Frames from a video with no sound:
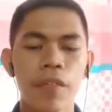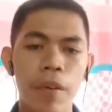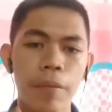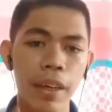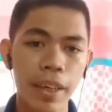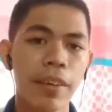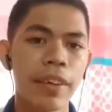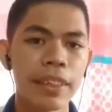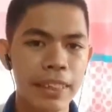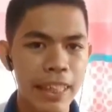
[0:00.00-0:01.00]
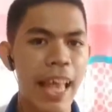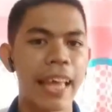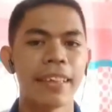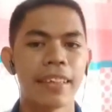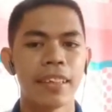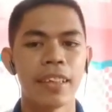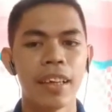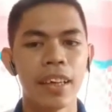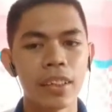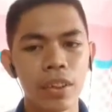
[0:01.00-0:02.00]
from the nearest land.
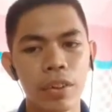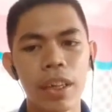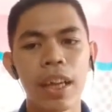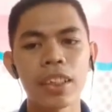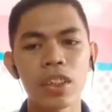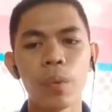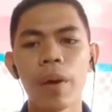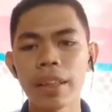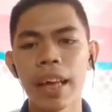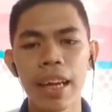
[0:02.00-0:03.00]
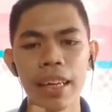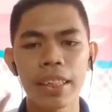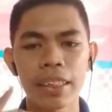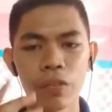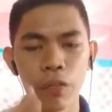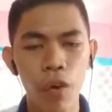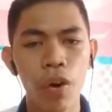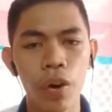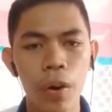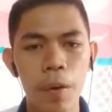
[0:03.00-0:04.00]
So that's what Annex
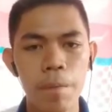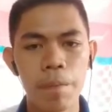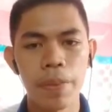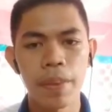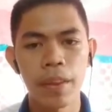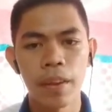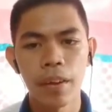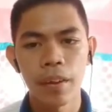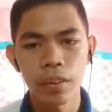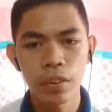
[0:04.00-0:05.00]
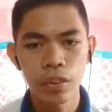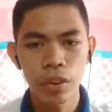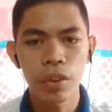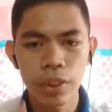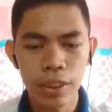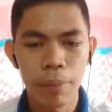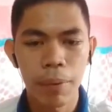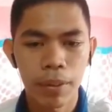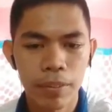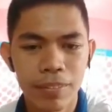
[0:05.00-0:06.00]
4 talks
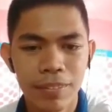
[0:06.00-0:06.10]
about.